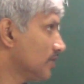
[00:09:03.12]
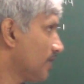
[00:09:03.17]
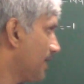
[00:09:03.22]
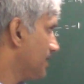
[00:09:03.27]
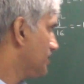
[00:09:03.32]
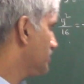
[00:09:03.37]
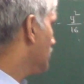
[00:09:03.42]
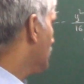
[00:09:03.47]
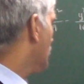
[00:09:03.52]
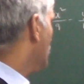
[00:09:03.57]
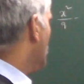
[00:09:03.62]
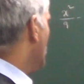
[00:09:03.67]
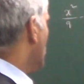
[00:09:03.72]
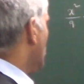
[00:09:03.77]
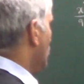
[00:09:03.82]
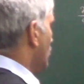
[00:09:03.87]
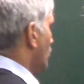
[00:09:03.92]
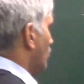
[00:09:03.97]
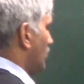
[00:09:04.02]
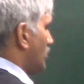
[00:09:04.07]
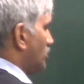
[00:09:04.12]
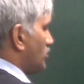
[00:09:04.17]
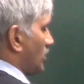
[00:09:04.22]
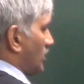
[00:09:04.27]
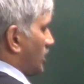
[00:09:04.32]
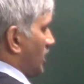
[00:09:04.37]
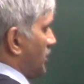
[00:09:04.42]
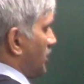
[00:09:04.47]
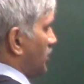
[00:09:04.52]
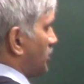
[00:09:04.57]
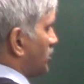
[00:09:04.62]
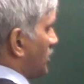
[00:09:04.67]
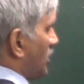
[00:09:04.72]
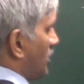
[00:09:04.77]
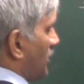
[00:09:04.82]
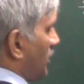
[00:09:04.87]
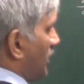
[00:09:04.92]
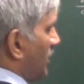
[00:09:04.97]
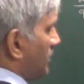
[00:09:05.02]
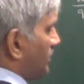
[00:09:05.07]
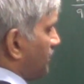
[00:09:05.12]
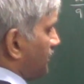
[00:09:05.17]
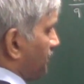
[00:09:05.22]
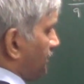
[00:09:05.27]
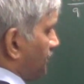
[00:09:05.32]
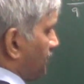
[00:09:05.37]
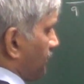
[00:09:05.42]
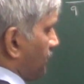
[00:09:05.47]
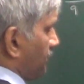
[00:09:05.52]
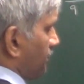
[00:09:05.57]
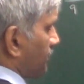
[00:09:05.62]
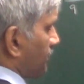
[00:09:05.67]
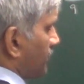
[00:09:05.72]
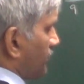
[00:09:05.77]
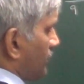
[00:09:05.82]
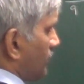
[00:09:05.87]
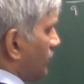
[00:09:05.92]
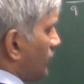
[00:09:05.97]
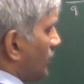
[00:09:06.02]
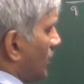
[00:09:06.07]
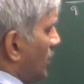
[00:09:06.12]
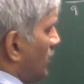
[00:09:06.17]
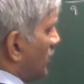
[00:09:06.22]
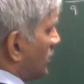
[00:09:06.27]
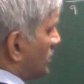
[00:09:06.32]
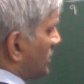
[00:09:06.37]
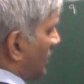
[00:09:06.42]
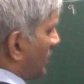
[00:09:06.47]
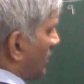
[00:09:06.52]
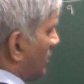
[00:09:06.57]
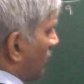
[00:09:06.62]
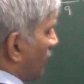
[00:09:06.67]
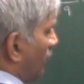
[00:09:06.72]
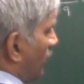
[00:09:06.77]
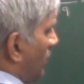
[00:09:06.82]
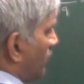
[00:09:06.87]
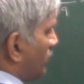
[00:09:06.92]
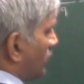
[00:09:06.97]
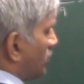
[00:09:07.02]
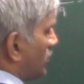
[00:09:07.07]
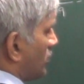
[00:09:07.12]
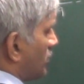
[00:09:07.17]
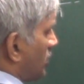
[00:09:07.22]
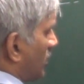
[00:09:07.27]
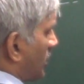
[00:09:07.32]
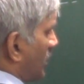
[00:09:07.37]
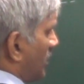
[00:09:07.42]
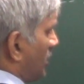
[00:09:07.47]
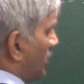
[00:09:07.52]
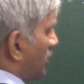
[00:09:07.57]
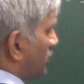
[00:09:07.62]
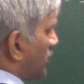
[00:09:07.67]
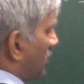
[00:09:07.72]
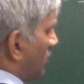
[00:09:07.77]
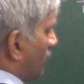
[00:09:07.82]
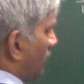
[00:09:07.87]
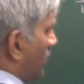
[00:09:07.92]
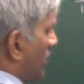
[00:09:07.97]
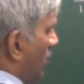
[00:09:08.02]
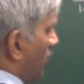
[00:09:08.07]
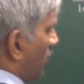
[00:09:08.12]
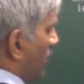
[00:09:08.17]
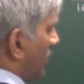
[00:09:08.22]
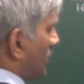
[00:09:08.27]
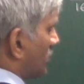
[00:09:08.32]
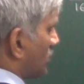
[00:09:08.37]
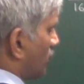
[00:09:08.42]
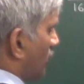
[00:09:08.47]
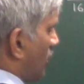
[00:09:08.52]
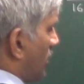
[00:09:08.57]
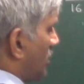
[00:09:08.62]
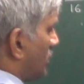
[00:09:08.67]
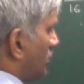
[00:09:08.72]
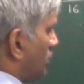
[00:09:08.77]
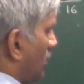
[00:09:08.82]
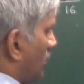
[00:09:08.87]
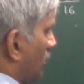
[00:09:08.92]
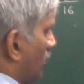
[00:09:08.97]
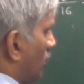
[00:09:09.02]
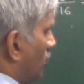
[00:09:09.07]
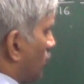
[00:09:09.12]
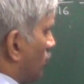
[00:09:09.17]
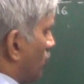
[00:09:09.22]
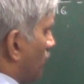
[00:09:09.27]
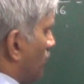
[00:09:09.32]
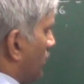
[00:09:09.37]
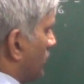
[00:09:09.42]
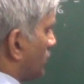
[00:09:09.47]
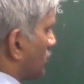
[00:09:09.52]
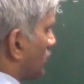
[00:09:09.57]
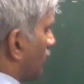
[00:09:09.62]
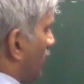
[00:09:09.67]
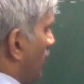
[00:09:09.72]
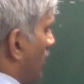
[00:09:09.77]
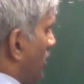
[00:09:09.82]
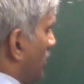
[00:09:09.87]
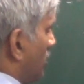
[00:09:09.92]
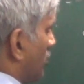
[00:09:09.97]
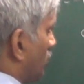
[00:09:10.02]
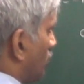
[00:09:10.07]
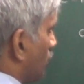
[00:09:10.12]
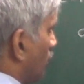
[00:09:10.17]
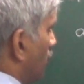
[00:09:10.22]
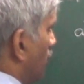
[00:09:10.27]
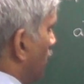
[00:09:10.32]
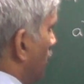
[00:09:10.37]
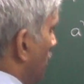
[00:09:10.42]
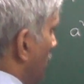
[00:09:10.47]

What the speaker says: right? What is the condition here? In the second form, this is the condition. We have a square is equal to b square into